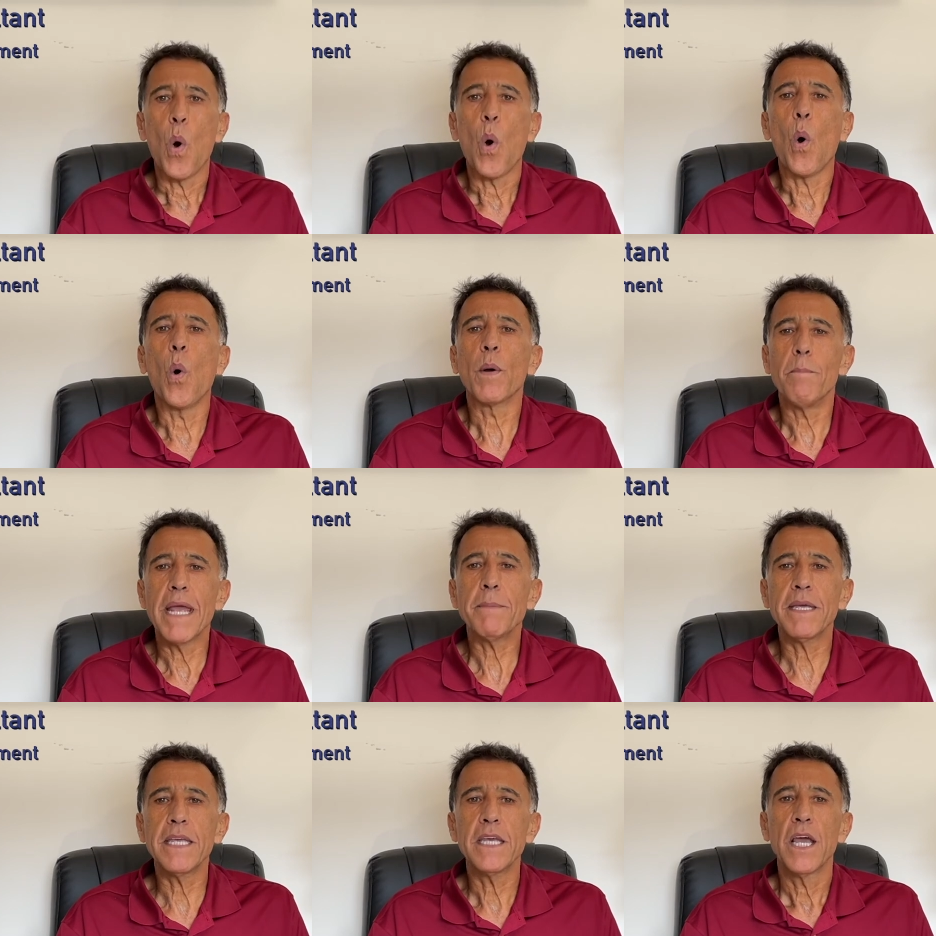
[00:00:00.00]
Or
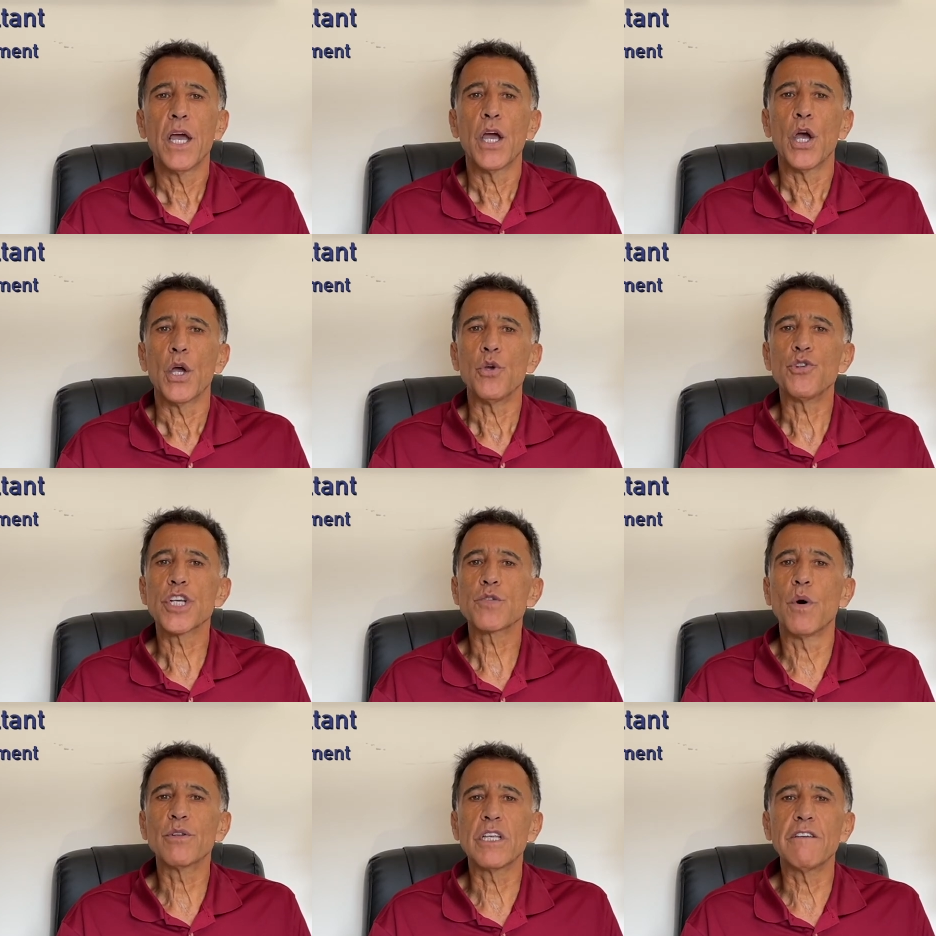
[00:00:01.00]
maybe you just
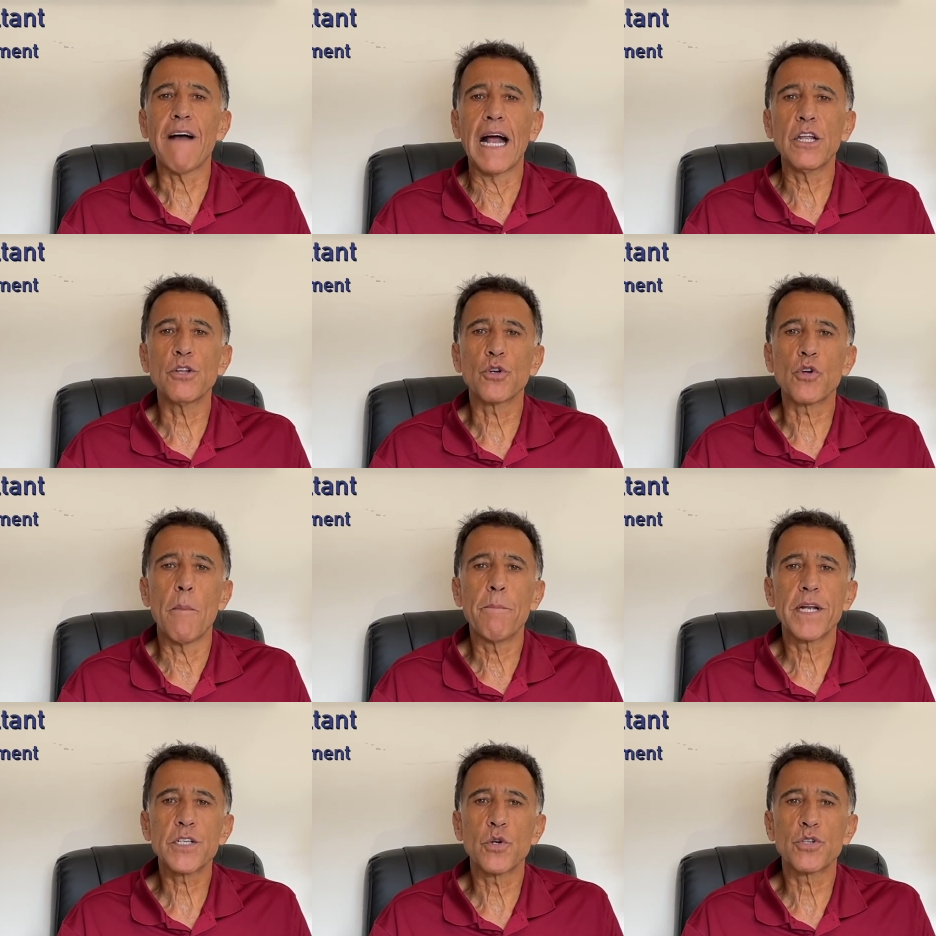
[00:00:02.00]
want to evaluate your
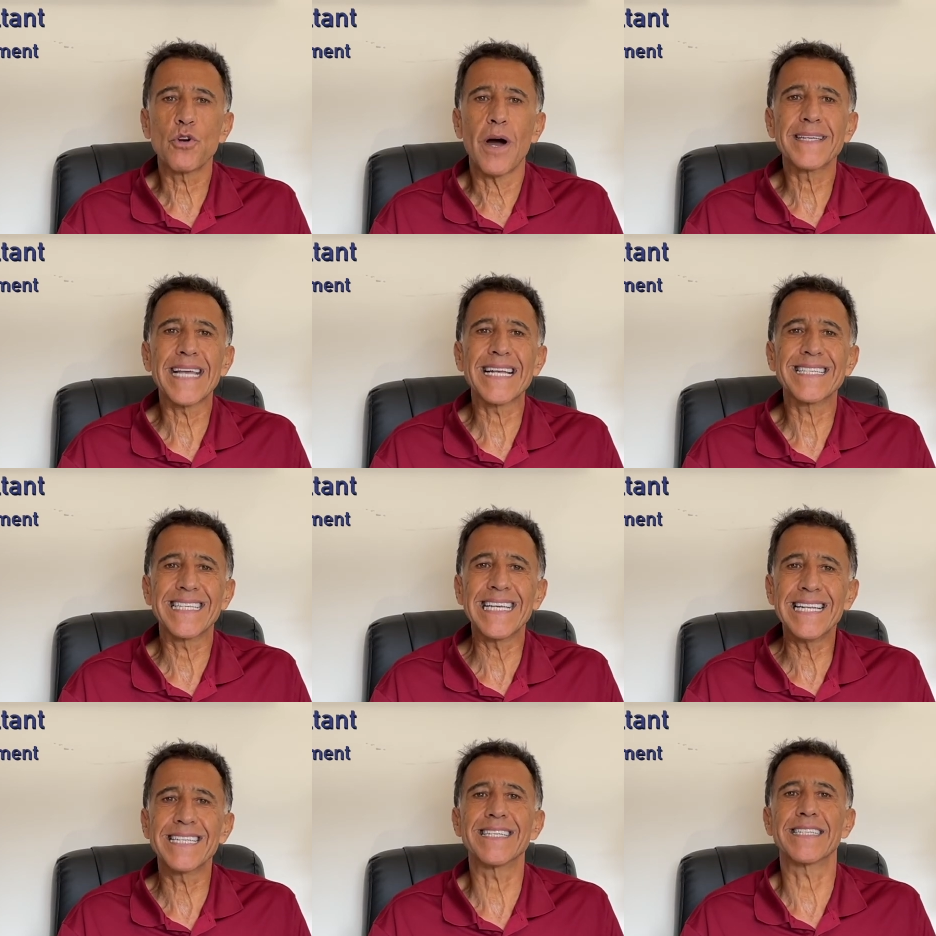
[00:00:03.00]
compressor dry gas seal
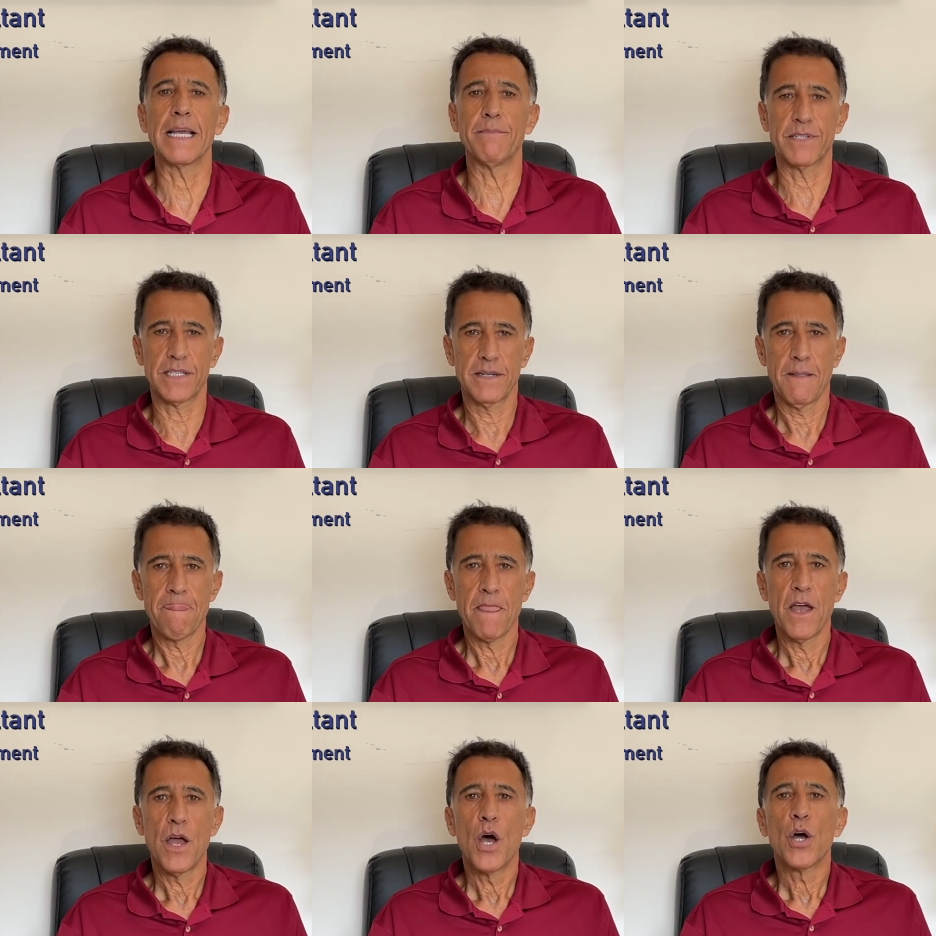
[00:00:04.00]
systems
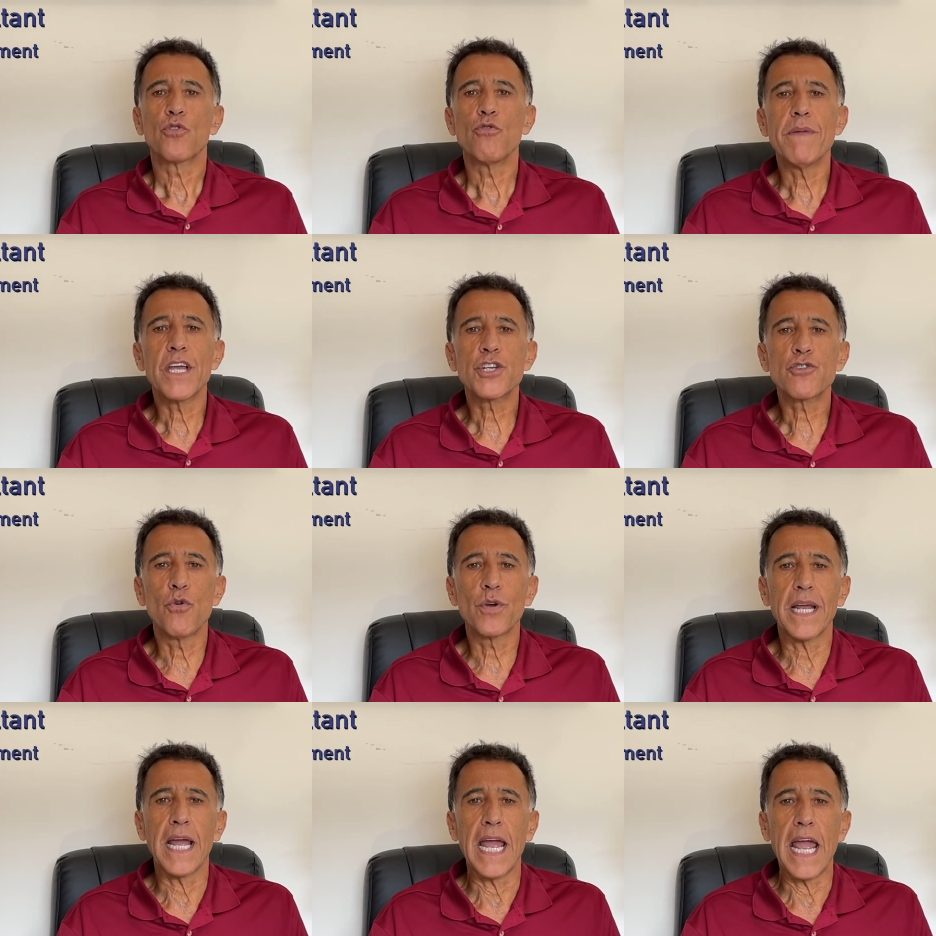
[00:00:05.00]
to make sure
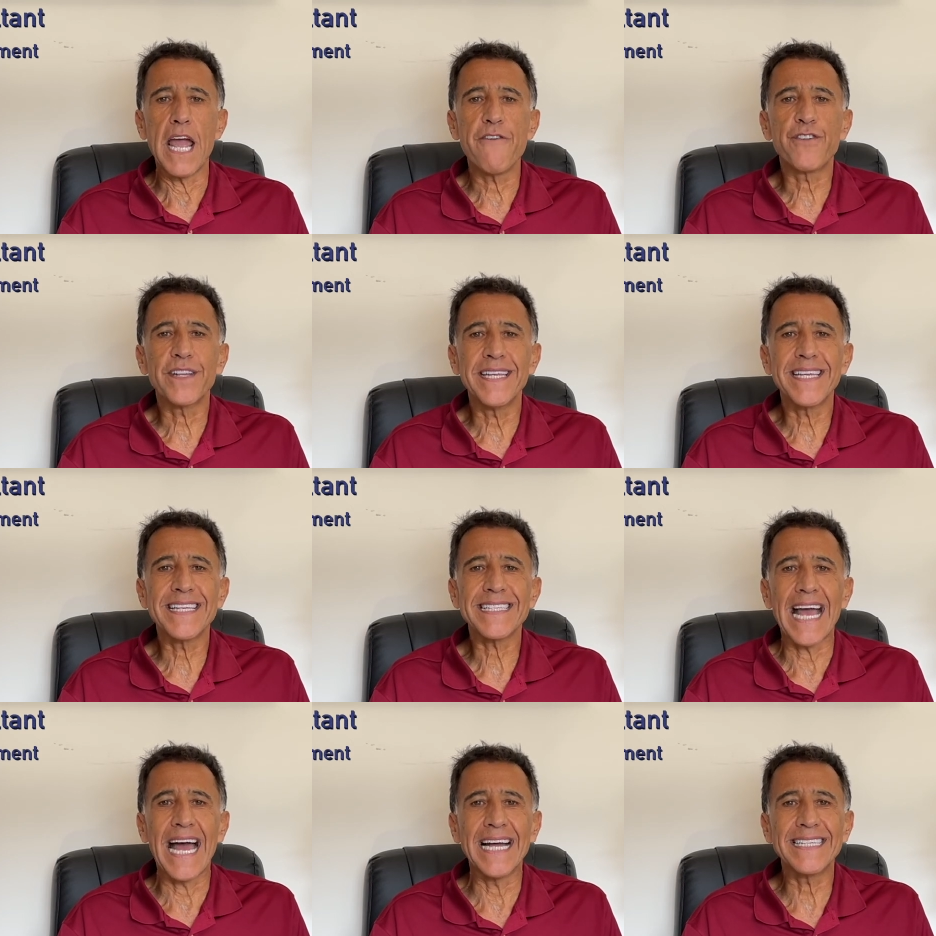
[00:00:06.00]
everything is
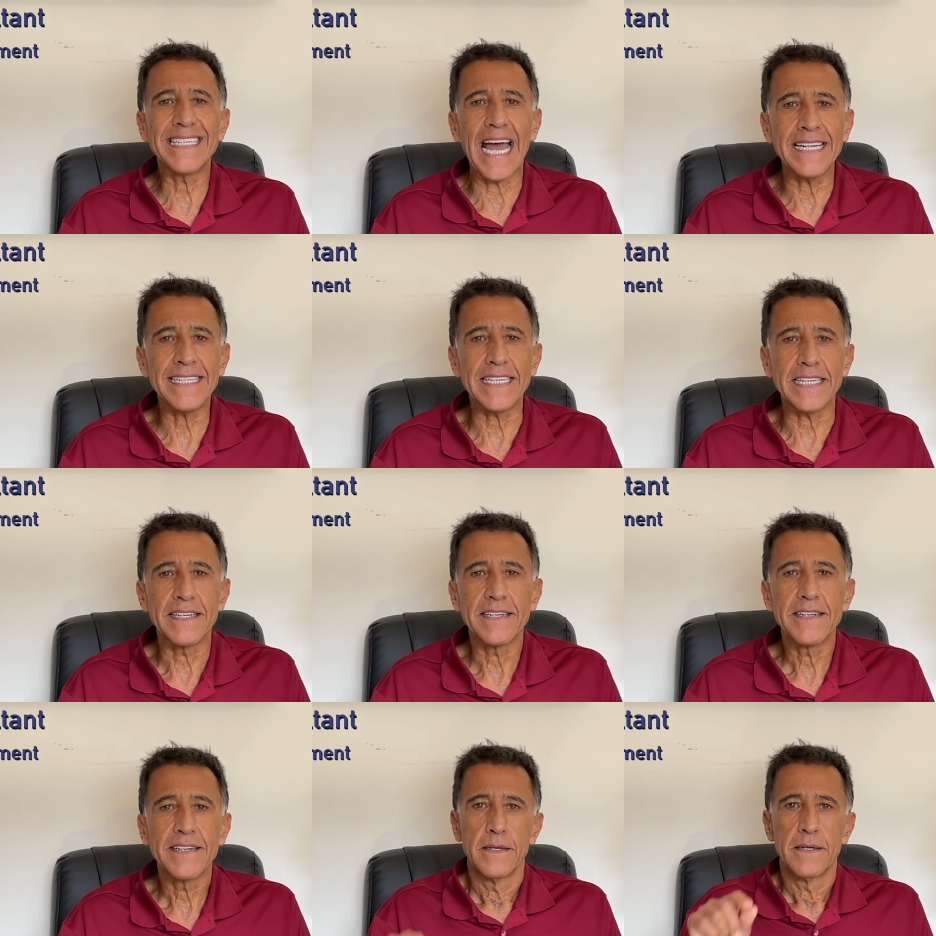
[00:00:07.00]
handy dandy.
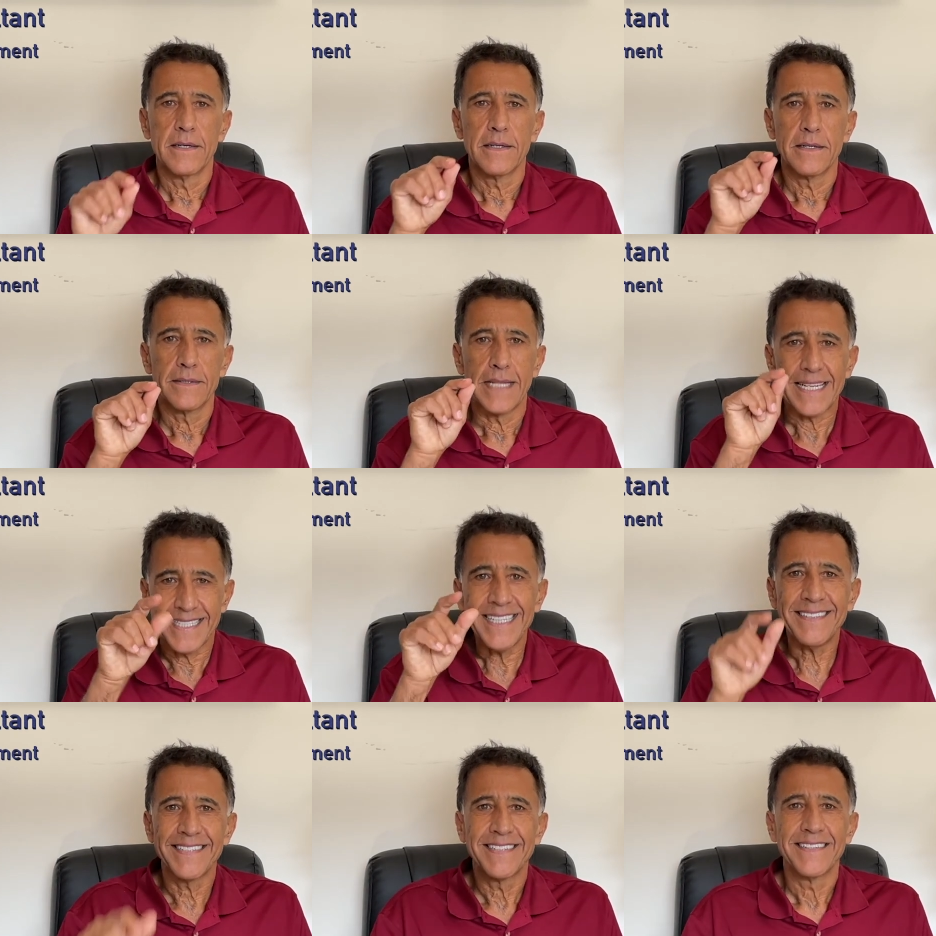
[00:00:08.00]
That's it.